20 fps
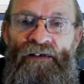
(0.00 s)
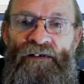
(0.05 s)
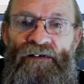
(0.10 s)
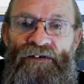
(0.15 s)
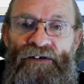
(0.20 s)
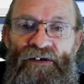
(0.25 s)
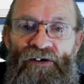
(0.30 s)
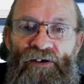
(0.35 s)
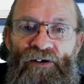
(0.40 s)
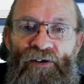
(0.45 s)

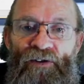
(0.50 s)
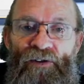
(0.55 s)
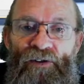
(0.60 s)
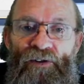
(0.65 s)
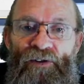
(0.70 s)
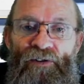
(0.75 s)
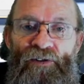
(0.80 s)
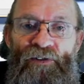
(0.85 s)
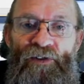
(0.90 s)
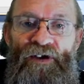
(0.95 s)

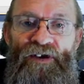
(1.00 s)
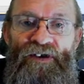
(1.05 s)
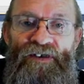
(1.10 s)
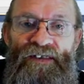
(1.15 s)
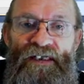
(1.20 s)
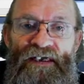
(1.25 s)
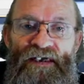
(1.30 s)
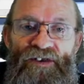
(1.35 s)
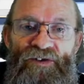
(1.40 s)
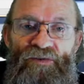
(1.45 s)

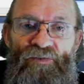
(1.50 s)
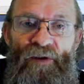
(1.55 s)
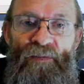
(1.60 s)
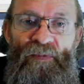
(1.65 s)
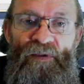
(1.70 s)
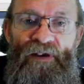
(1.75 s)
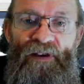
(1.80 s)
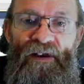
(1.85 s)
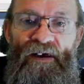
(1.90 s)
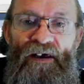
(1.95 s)
Thursday's
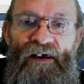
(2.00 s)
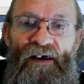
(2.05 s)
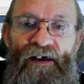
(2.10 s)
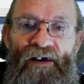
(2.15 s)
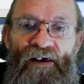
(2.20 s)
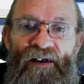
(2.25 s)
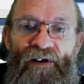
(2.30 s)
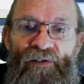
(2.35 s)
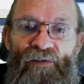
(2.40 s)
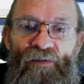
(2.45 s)

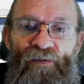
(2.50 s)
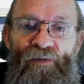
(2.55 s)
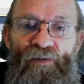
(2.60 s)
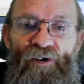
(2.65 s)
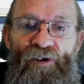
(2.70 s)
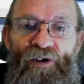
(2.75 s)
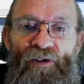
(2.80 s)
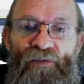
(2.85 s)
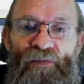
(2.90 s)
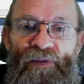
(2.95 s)
webinar
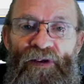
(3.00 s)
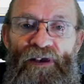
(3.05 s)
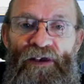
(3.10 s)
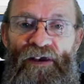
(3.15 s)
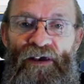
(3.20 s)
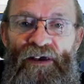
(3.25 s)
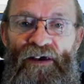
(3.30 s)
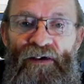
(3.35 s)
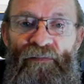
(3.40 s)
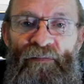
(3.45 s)
will
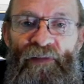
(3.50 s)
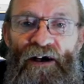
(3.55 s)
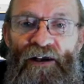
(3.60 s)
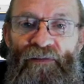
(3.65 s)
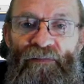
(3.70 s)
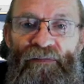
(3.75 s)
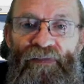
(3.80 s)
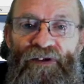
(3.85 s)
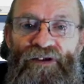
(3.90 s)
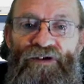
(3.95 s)
be
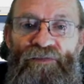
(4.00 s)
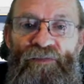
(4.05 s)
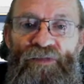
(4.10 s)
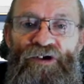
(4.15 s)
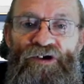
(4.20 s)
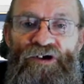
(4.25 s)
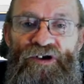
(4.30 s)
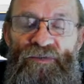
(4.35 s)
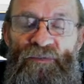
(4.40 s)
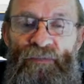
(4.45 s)
about
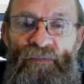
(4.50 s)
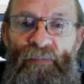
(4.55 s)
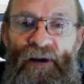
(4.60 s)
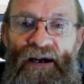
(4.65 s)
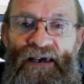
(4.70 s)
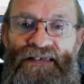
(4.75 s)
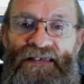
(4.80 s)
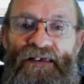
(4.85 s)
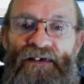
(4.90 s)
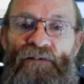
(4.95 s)
Mitsubishi's
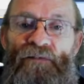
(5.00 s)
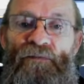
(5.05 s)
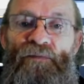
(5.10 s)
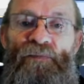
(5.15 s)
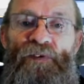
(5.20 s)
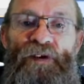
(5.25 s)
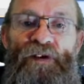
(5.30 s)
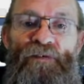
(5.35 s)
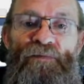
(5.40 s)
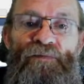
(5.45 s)
basic
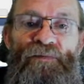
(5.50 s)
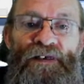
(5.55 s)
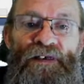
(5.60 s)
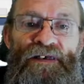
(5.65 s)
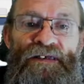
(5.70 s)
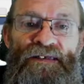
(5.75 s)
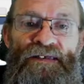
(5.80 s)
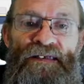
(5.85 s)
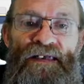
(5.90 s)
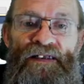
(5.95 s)

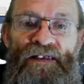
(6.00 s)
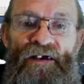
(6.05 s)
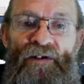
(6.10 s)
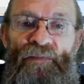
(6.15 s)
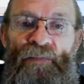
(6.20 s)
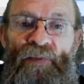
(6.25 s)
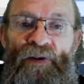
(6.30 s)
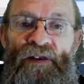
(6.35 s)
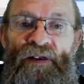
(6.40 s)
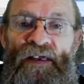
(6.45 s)
VFD
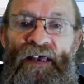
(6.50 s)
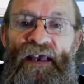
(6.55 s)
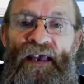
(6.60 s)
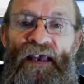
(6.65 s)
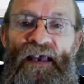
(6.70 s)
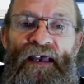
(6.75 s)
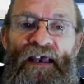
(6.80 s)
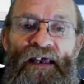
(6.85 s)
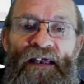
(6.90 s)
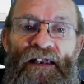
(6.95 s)
setup
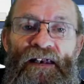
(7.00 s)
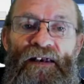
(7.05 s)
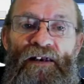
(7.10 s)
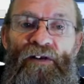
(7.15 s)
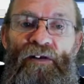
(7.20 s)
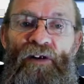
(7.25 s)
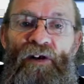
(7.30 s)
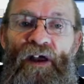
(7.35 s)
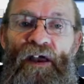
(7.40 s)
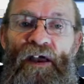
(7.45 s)

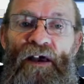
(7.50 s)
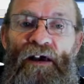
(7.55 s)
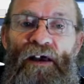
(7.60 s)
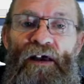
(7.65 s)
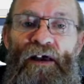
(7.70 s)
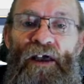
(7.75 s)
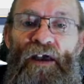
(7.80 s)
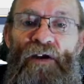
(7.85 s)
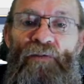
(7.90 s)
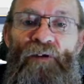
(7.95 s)
and
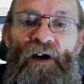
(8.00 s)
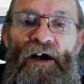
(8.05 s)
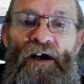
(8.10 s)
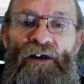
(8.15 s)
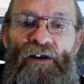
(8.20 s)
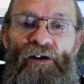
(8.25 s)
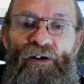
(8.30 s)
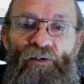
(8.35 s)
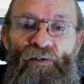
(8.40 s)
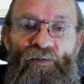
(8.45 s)

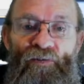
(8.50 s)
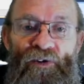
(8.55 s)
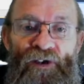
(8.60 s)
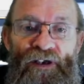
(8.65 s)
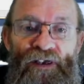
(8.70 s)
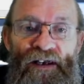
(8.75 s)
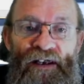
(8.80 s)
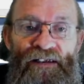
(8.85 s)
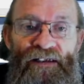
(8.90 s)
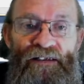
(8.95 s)
FR
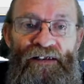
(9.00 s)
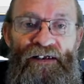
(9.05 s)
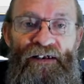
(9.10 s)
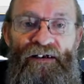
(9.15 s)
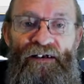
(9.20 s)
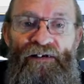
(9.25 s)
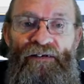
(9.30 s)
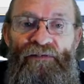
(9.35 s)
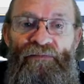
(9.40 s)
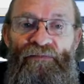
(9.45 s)
configurator
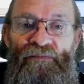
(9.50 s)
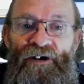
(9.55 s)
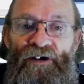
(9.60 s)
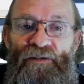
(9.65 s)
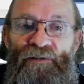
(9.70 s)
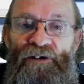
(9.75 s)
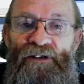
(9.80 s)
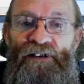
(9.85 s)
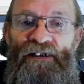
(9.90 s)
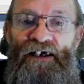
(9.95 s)

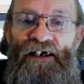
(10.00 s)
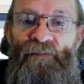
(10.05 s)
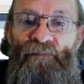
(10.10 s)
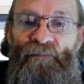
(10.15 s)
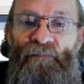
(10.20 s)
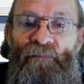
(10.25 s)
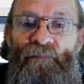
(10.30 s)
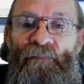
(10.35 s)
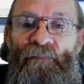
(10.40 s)
mobile app.